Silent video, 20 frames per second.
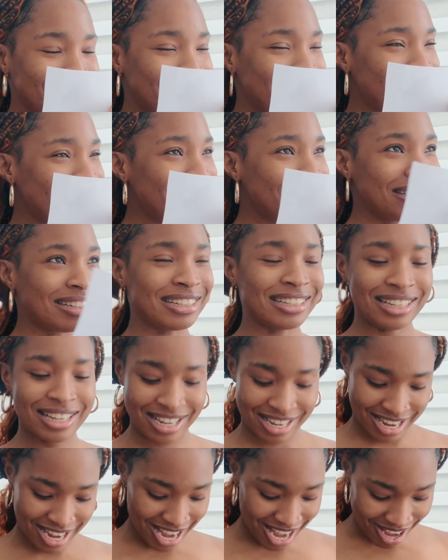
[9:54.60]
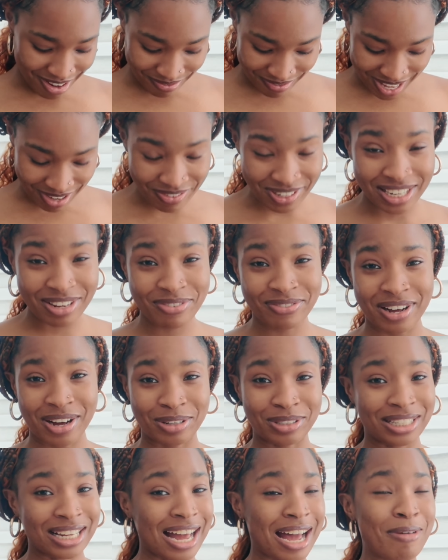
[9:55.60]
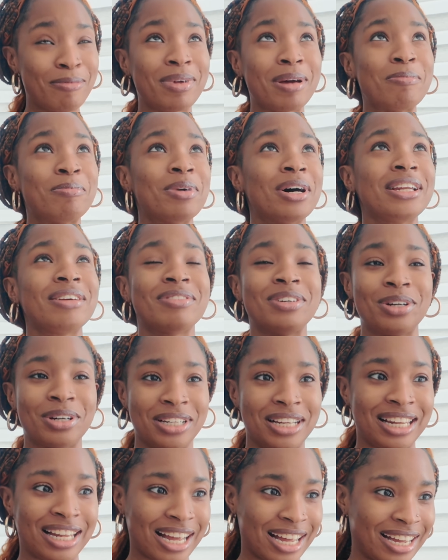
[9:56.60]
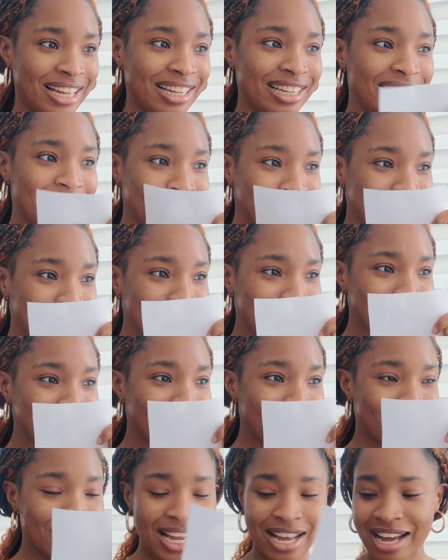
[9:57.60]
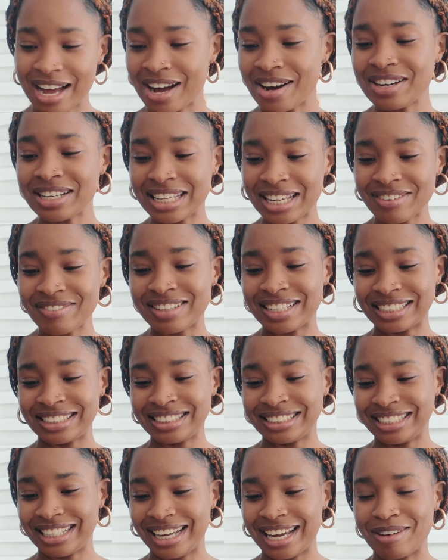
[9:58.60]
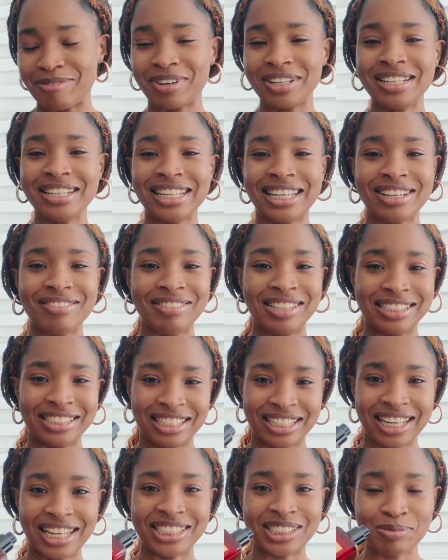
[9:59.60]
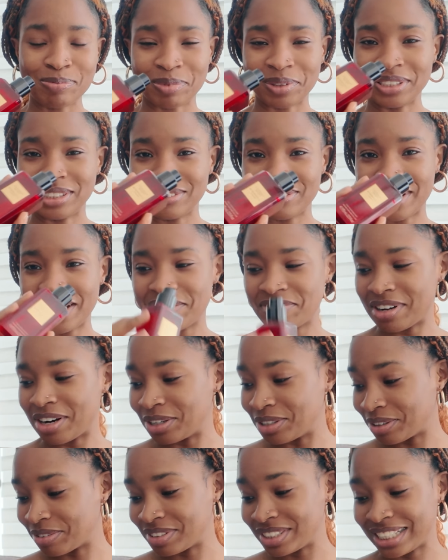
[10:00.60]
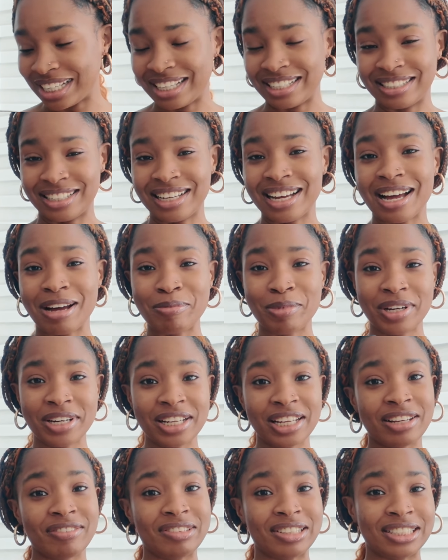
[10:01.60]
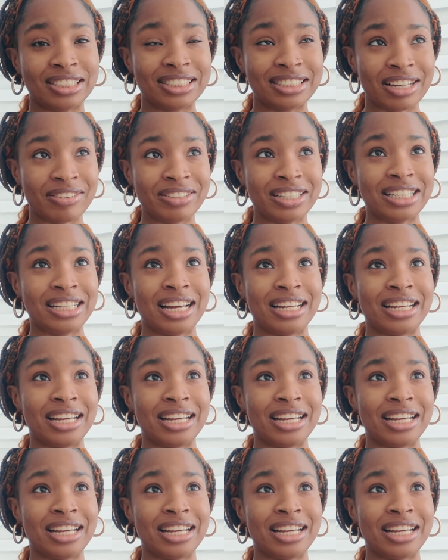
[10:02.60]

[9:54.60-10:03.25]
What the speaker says: I've definitely found, I'm not even gonna lie. I'll give this there. I'm gonna give this an 8.5 out of 10. I'm gonna give this definitely